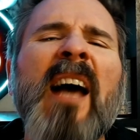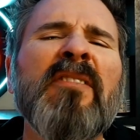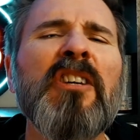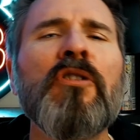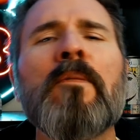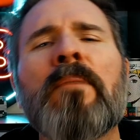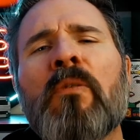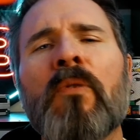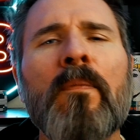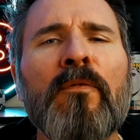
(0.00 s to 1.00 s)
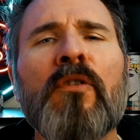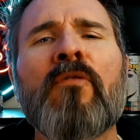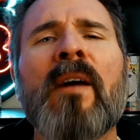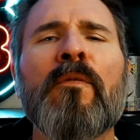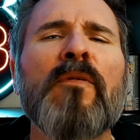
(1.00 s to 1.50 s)
I think you could pick one up for
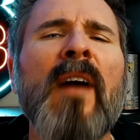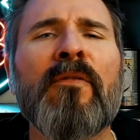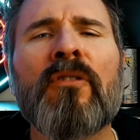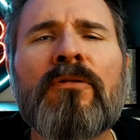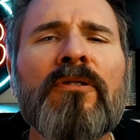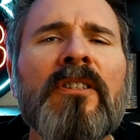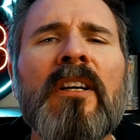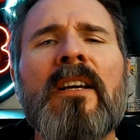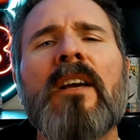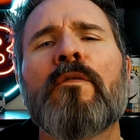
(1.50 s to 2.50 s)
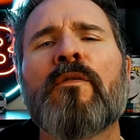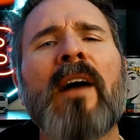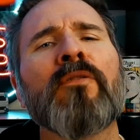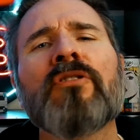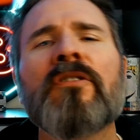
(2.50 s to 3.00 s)
around
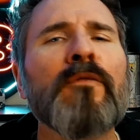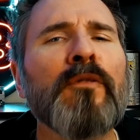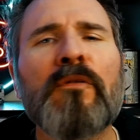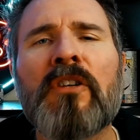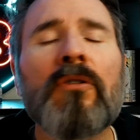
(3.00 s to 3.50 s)
550